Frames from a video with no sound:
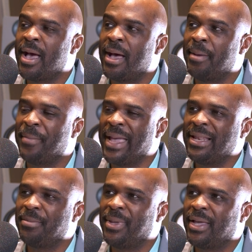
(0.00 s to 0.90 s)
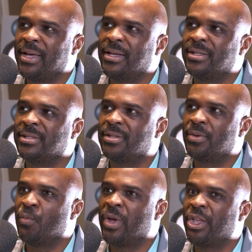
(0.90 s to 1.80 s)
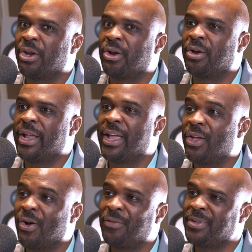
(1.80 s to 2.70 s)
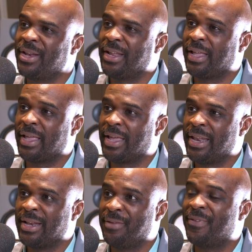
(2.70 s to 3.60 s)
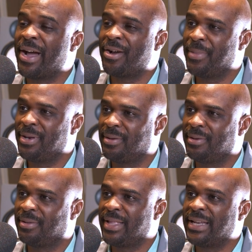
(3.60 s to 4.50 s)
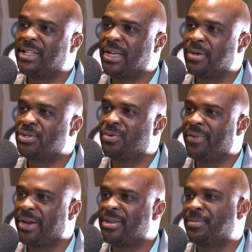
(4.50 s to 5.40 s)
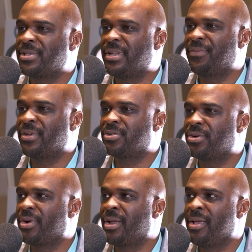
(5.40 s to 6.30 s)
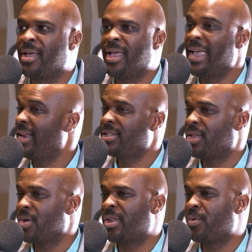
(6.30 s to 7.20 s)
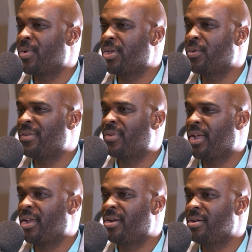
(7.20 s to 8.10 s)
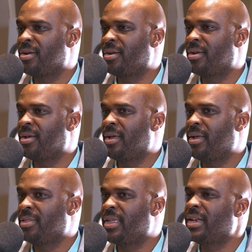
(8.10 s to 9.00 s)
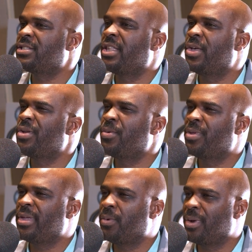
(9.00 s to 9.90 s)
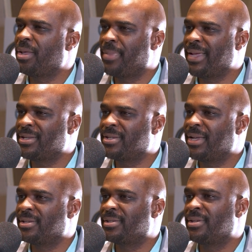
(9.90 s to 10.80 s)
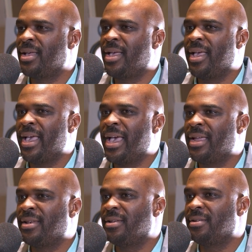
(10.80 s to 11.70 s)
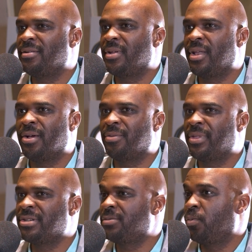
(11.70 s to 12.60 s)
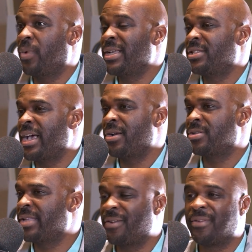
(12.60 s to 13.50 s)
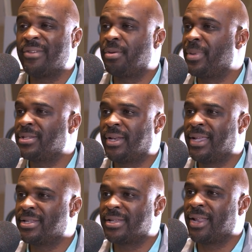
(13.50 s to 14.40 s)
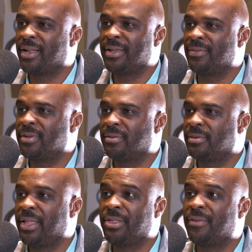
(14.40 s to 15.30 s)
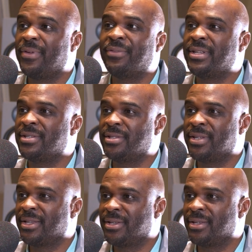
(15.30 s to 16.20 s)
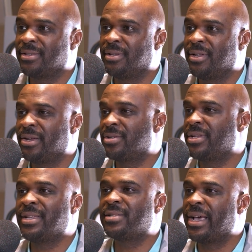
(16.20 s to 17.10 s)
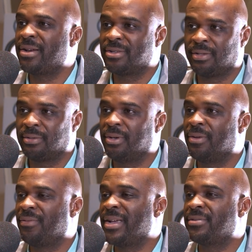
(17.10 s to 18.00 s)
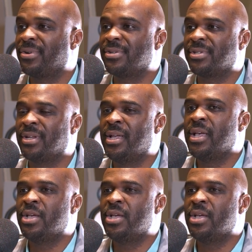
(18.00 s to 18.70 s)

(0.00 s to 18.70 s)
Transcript: Uh, mainly because when you're engulfed in an, in an environment that tells you a very specific story and it's the only one you ever hear, then it's the only one that really makes sense. And, you know, there's West Siders that have never been to the east side of Cleveland in their 50s and 60s. There's east siders, you know, vice versa.